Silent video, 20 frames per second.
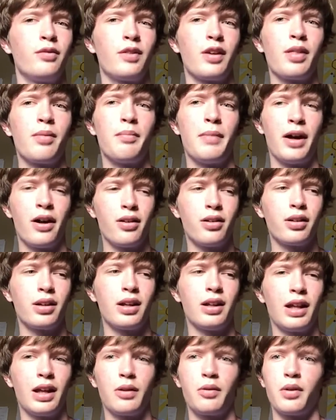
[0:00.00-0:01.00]
milk, and
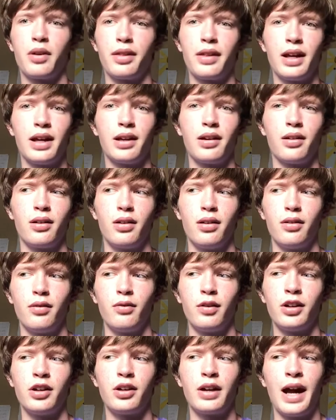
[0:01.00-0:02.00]
like with like
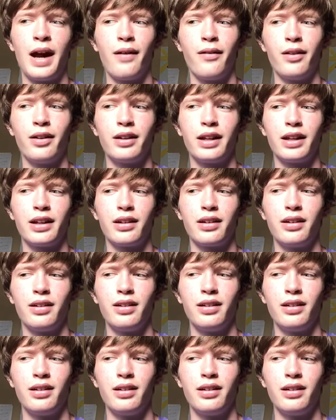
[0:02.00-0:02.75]
when you're having like